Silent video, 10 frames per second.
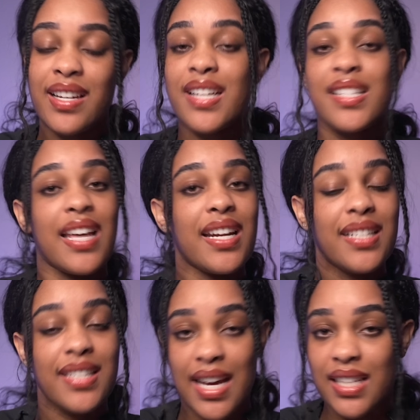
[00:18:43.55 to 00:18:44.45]
set a
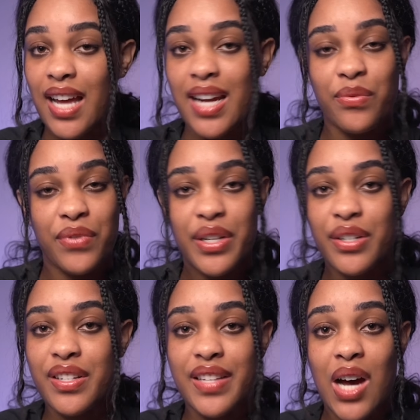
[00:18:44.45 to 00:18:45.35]
deadline for
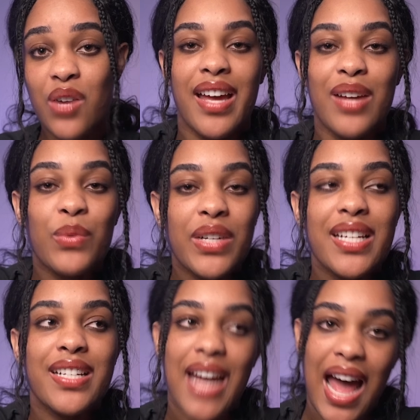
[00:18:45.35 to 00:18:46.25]
yourself, and really
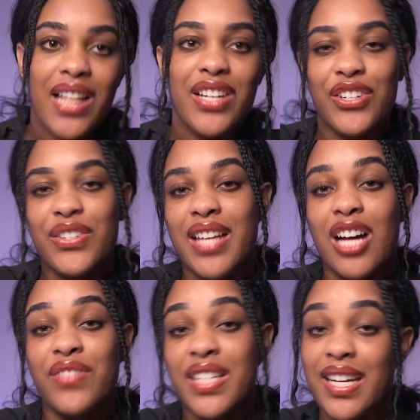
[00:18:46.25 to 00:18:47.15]
challenge
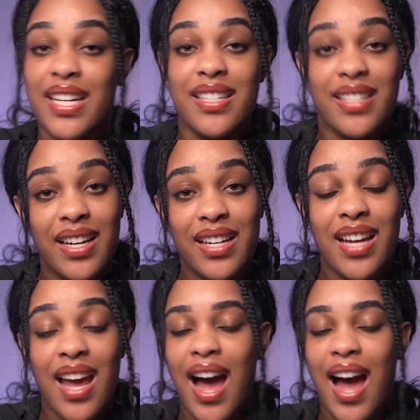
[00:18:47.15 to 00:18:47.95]
yourself to get it done.